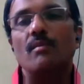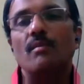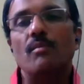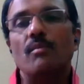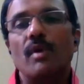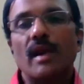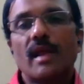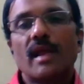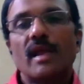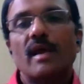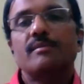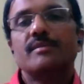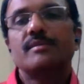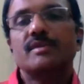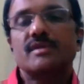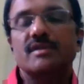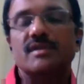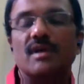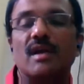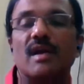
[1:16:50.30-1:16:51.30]

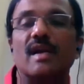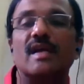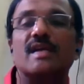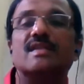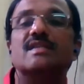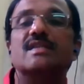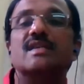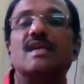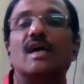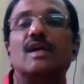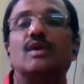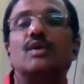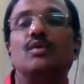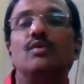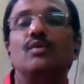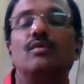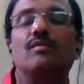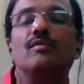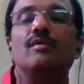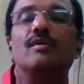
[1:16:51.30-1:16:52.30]
Markham's Rixia
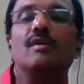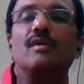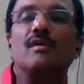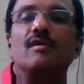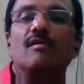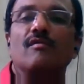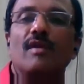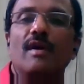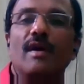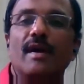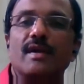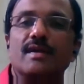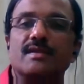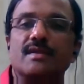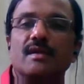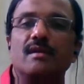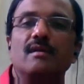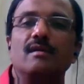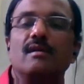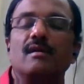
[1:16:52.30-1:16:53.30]
to where it is
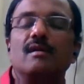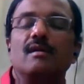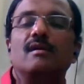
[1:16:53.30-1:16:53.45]
in,